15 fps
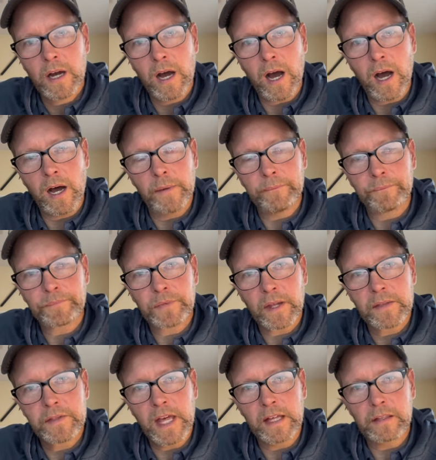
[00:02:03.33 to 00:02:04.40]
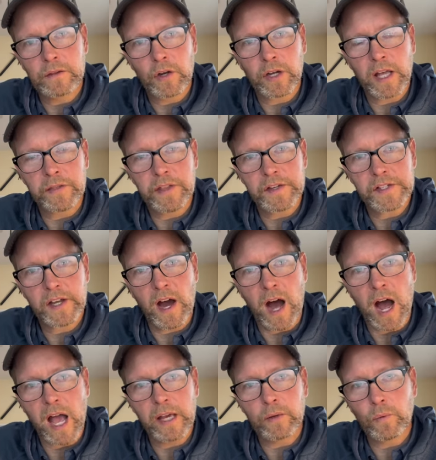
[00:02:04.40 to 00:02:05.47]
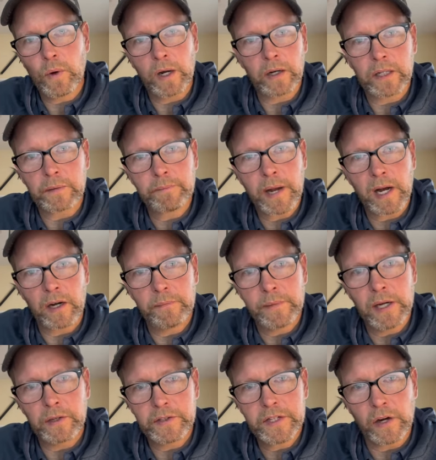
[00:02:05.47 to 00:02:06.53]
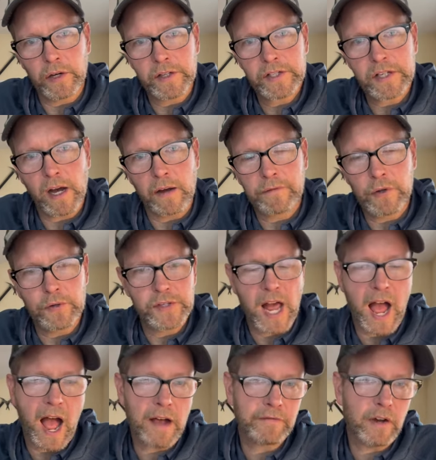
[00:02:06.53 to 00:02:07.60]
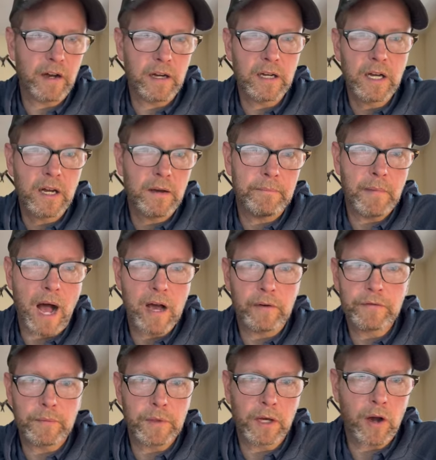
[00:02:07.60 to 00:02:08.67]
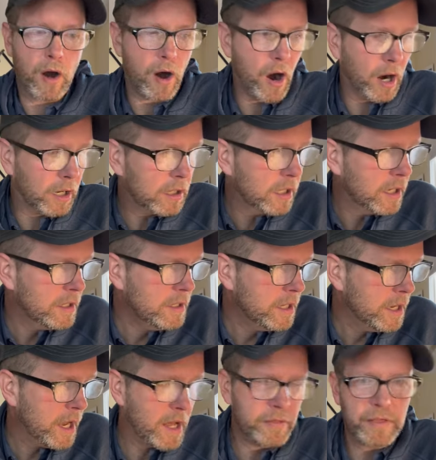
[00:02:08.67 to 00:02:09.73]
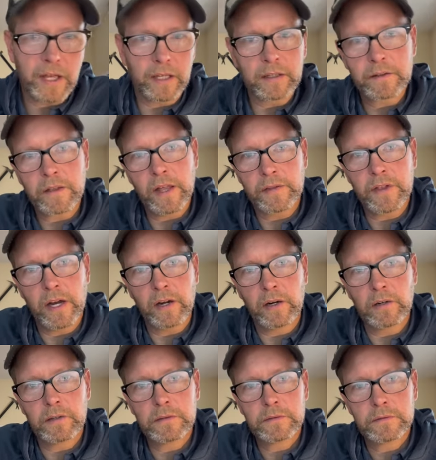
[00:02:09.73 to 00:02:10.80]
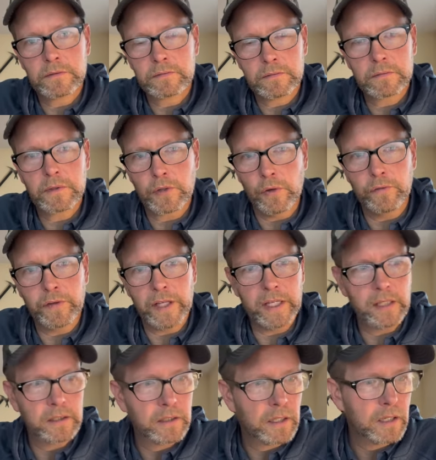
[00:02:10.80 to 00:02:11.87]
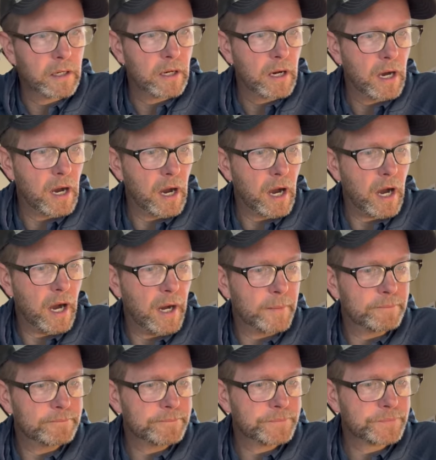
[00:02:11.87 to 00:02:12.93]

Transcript: Um, they look at this guy wearing paramilitary stuff who's a half a mile from the car and think that they're goofy um,